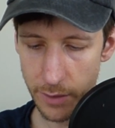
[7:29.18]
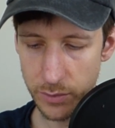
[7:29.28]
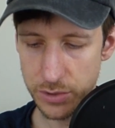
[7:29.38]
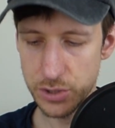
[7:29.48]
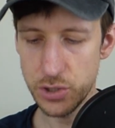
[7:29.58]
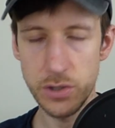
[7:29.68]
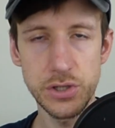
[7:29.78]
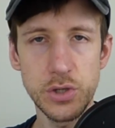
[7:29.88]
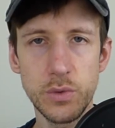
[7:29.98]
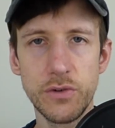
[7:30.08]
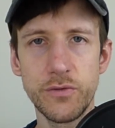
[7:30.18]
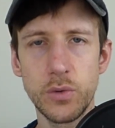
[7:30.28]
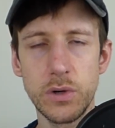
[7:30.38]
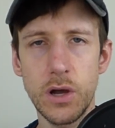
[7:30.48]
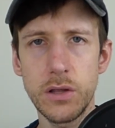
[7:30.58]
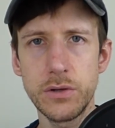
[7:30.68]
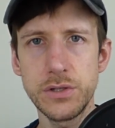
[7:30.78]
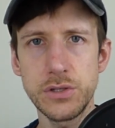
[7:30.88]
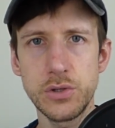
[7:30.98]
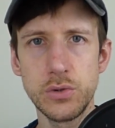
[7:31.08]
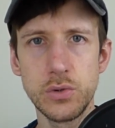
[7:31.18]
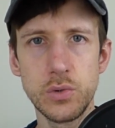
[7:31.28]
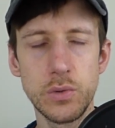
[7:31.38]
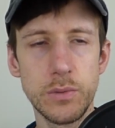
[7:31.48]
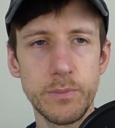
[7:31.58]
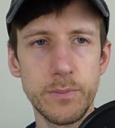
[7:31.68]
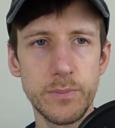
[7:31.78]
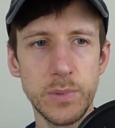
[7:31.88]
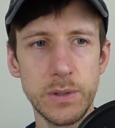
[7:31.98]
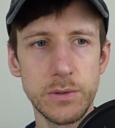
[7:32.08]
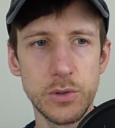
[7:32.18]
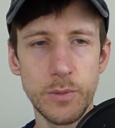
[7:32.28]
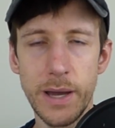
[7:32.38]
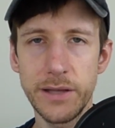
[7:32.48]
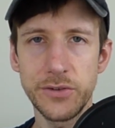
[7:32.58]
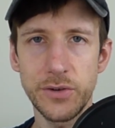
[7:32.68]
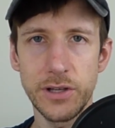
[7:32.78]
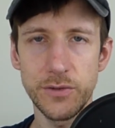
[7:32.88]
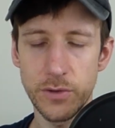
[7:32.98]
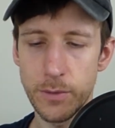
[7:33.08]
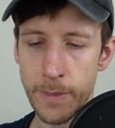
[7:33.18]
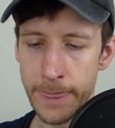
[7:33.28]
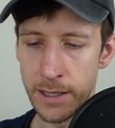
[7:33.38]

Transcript: was charged $204 to do a balance transfer.